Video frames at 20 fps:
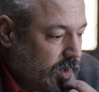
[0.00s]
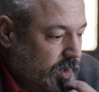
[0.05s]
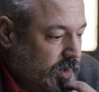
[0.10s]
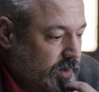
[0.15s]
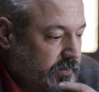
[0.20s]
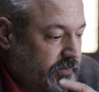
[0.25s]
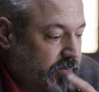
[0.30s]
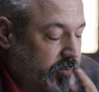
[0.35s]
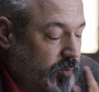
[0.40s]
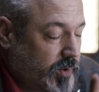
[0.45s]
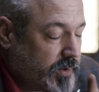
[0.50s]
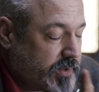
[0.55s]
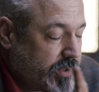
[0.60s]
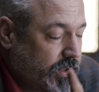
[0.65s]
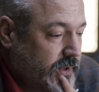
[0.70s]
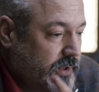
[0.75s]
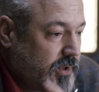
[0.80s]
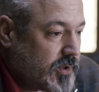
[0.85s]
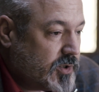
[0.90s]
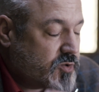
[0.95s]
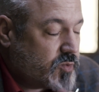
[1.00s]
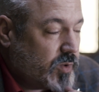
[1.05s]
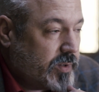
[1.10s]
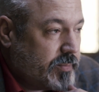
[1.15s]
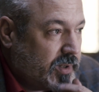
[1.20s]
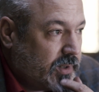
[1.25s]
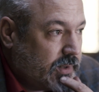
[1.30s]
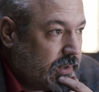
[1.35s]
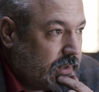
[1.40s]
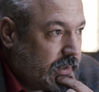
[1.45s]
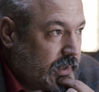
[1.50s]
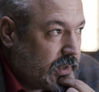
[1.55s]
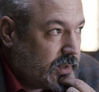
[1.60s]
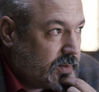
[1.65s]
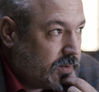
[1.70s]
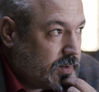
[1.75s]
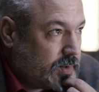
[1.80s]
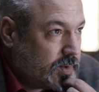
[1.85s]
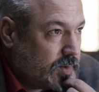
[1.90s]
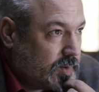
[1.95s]
In the 14 years we've been
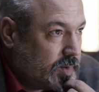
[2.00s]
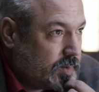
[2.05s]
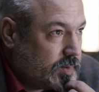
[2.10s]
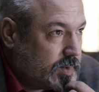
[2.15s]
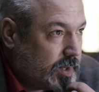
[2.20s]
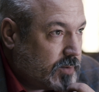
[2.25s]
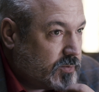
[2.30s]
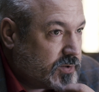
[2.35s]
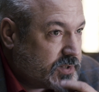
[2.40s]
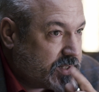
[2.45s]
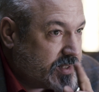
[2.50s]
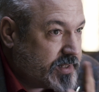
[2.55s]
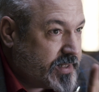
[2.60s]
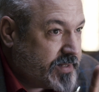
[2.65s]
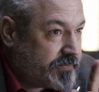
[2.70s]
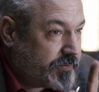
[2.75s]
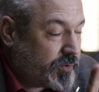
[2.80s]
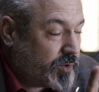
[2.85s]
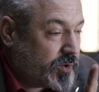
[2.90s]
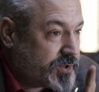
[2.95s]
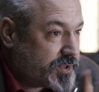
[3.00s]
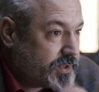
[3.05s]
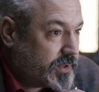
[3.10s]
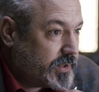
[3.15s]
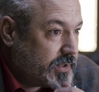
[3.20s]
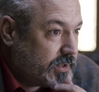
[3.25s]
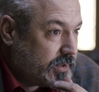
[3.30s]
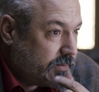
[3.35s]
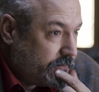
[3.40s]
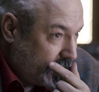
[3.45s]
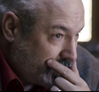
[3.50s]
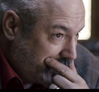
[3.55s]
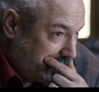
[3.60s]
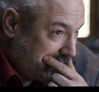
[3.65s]
together, that was the first time.